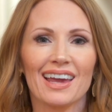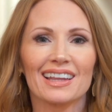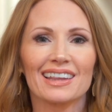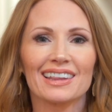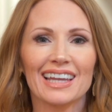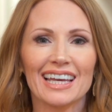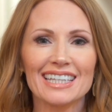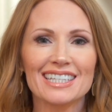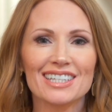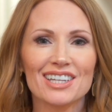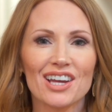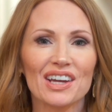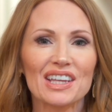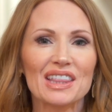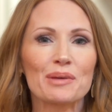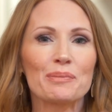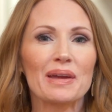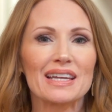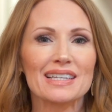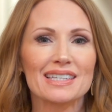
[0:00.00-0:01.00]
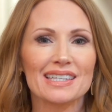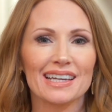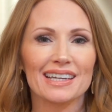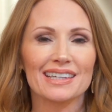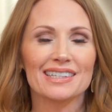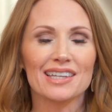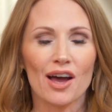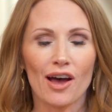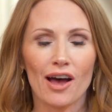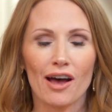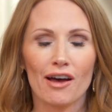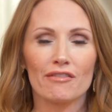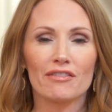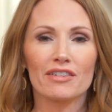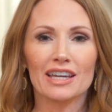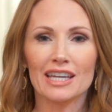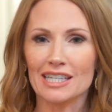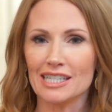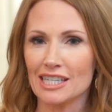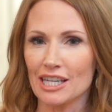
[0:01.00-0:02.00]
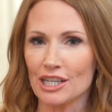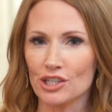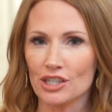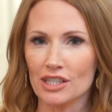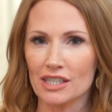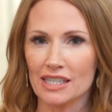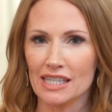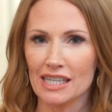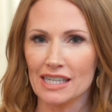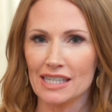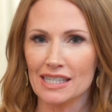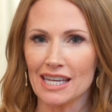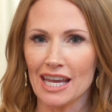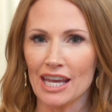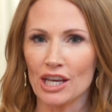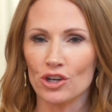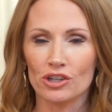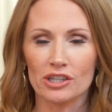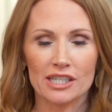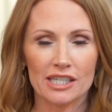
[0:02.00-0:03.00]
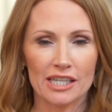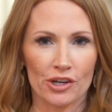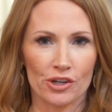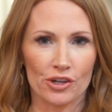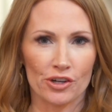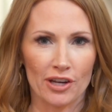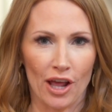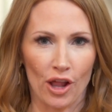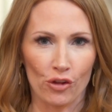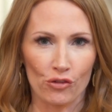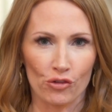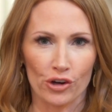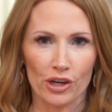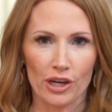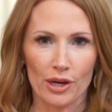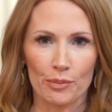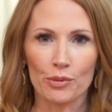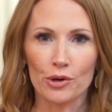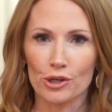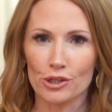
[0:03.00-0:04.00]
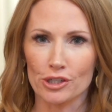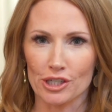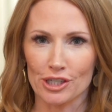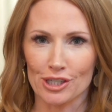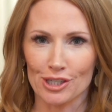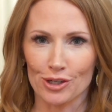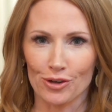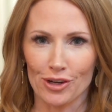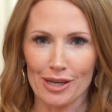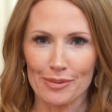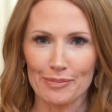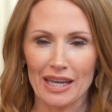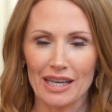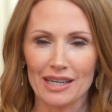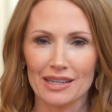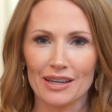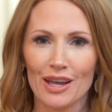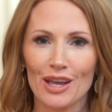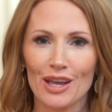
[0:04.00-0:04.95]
Let's talk the basics of contingencies in your standard California purchase agreement.